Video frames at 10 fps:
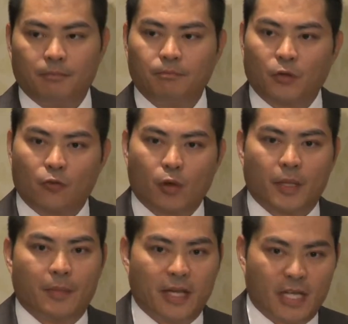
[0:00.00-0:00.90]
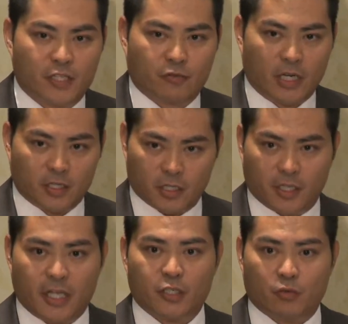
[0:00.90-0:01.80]
performing medication
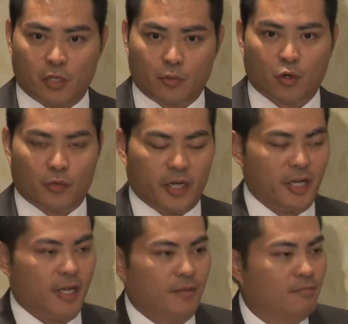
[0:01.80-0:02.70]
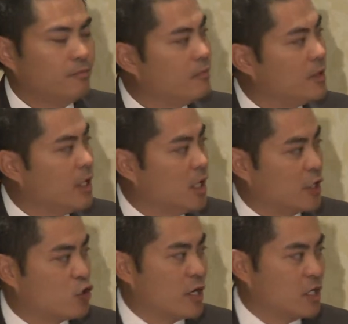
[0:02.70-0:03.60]
reconciliation when appropriate, and
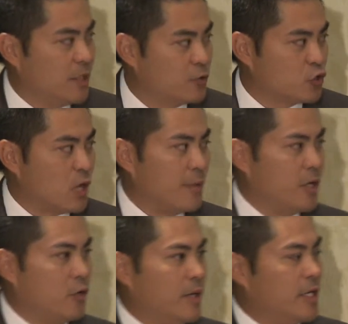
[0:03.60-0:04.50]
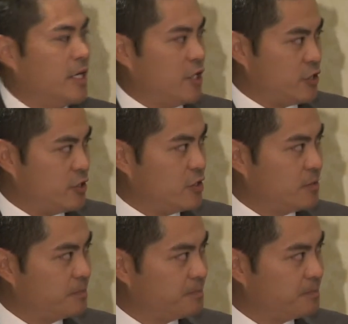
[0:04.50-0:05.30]
electronically prescribing your medications.